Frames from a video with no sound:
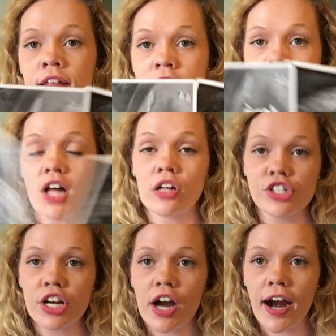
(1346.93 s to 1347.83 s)

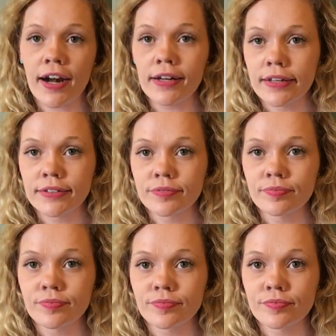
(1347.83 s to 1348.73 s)
nostalgia card,
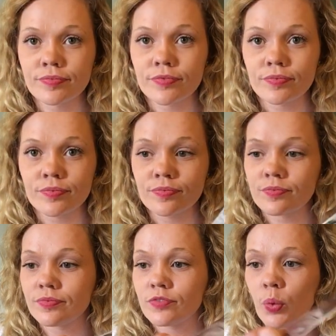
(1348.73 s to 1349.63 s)

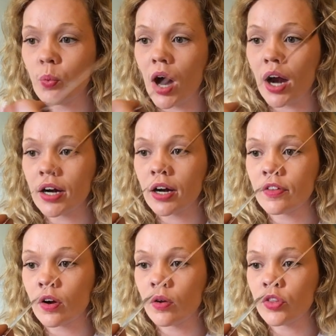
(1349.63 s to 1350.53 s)
the
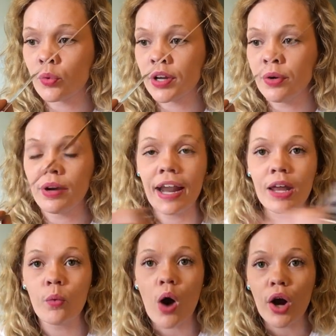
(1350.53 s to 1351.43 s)
water, the
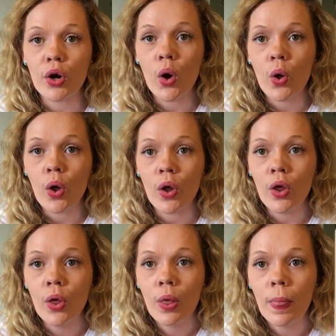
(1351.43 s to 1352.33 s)
reuniting water
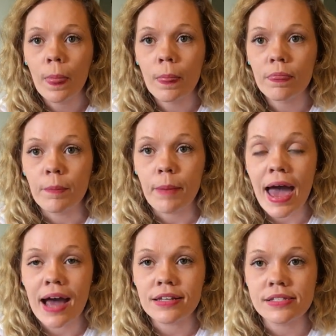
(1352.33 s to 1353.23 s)
hole, the
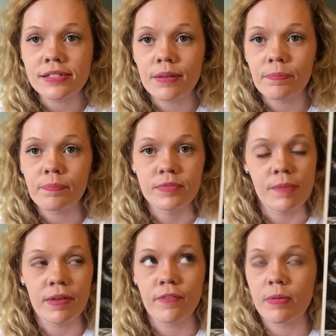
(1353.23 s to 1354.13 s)
past,
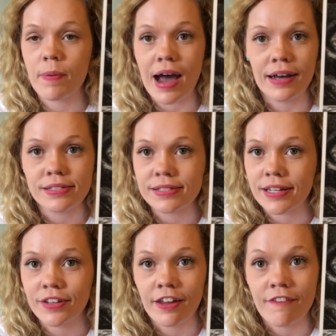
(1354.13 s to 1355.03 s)
something from the past,
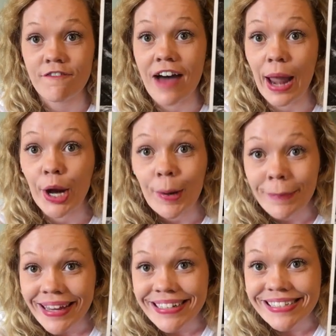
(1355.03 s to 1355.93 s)
and the
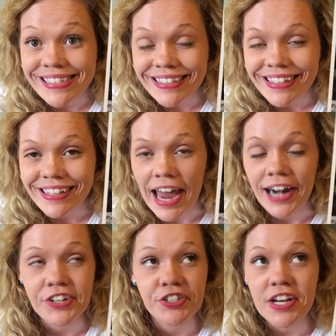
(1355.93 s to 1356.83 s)
environment,
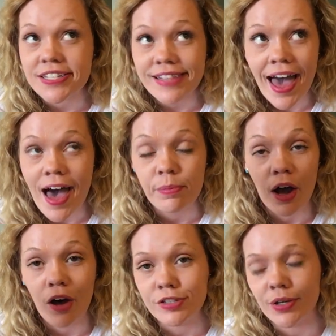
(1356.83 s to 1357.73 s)
not just that,
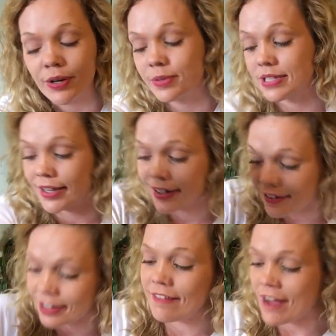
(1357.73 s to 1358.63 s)
but also it was
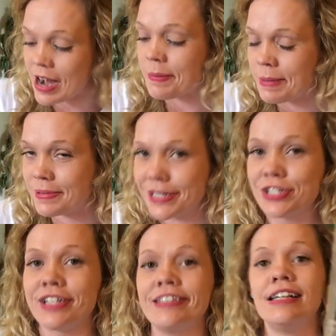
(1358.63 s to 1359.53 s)
in the environment
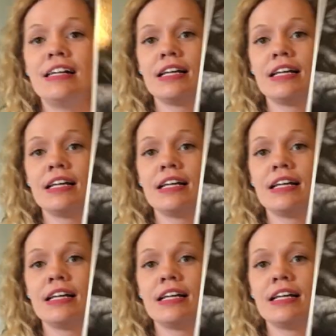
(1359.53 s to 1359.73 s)
position,